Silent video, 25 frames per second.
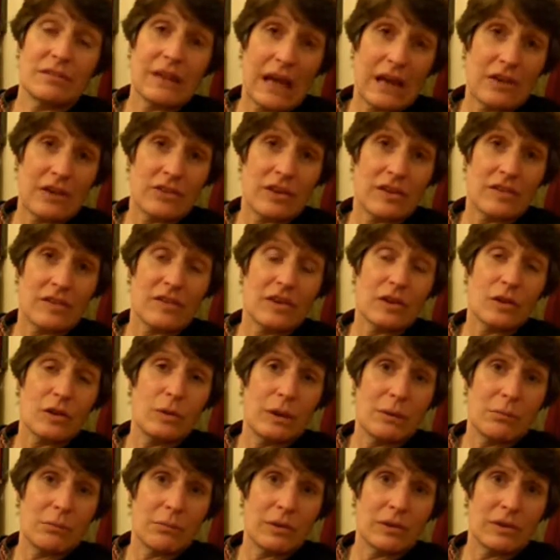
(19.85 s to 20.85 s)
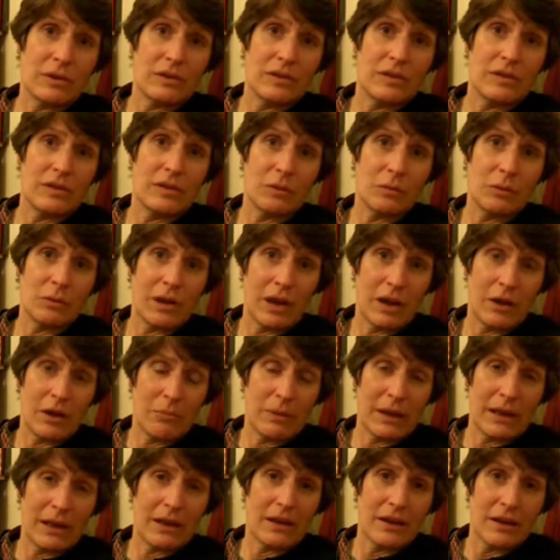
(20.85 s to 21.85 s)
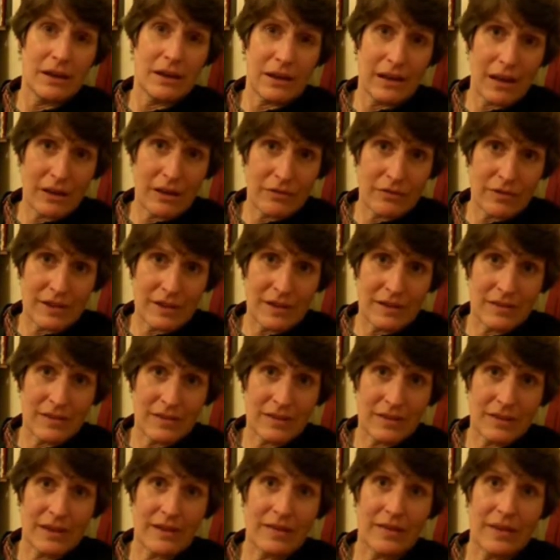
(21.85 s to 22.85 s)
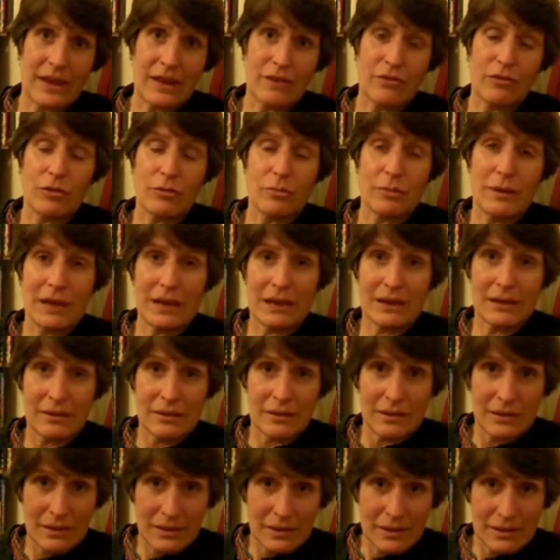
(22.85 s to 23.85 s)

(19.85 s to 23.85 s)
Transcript: gadgets and equipment that will help make her life easier and therefore make